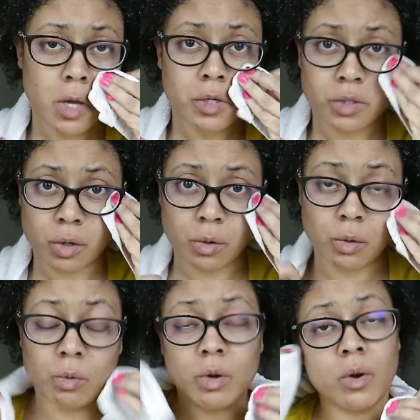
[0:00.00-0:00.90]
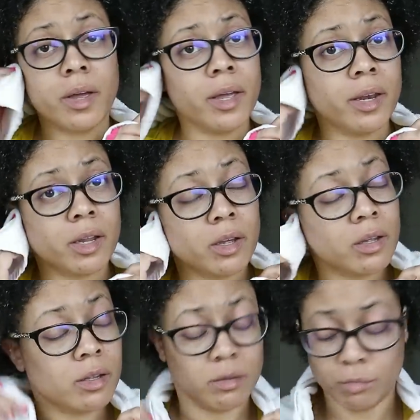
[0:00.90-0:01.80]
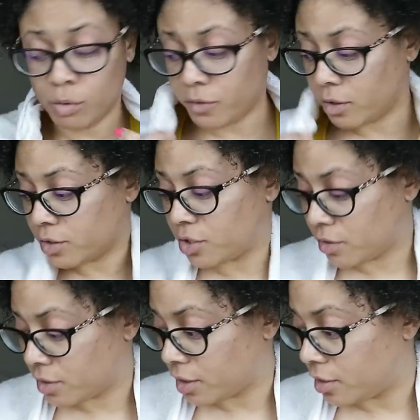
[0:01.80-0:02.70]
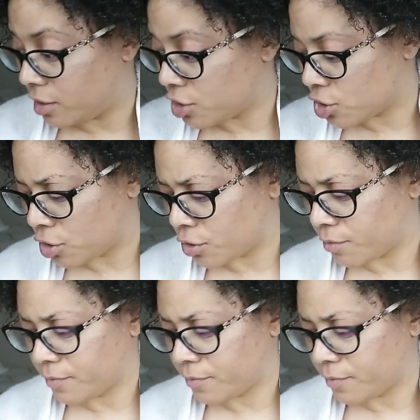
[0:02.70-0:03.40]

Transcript: So we'll go ahead and move on to the conditioner.